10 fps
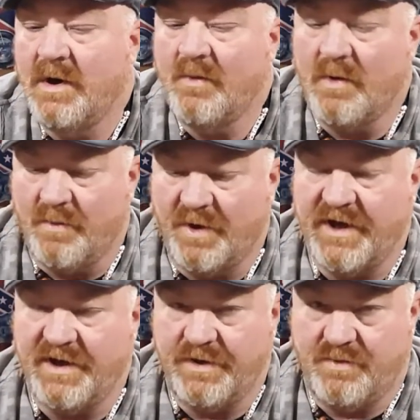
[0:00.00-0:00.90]
when we're
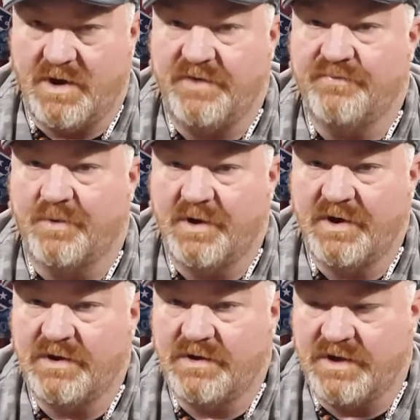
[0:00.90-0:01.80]
getting ready for
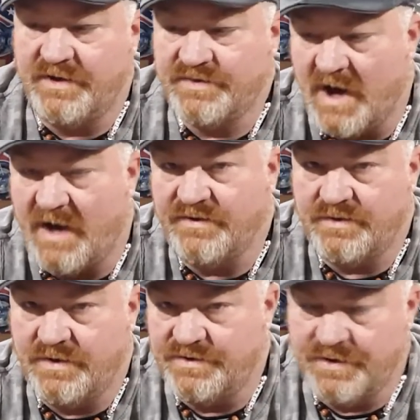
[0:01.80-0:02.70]
these guys,
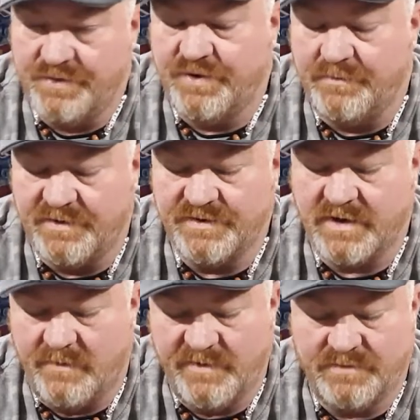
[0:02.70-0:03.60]
these YouTubers to
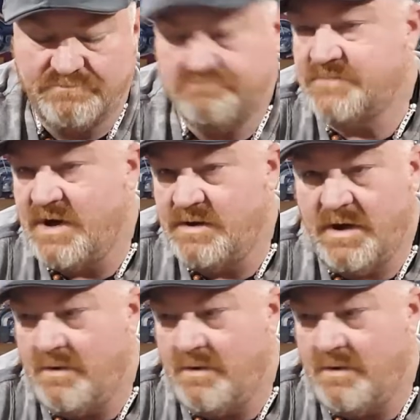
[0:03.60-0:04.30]
come in.